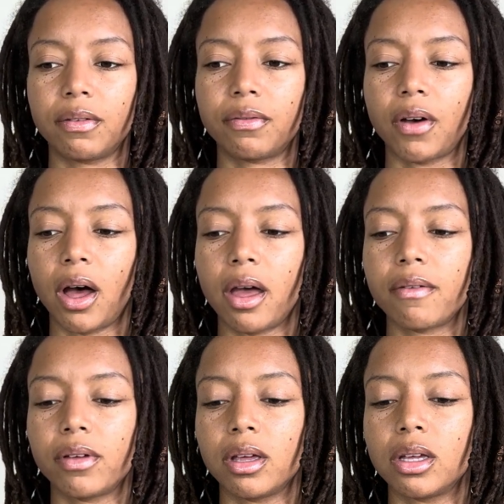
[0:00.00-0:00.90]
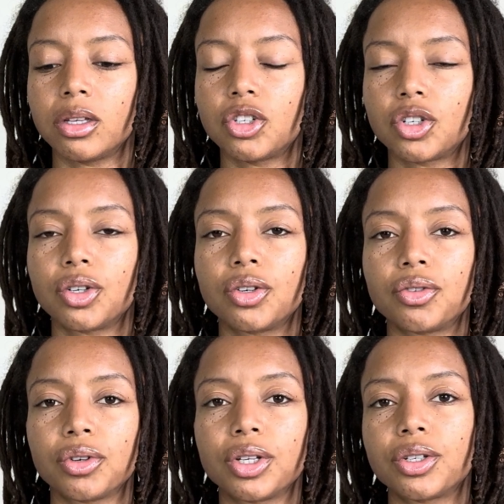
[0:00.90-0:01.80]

5 is children.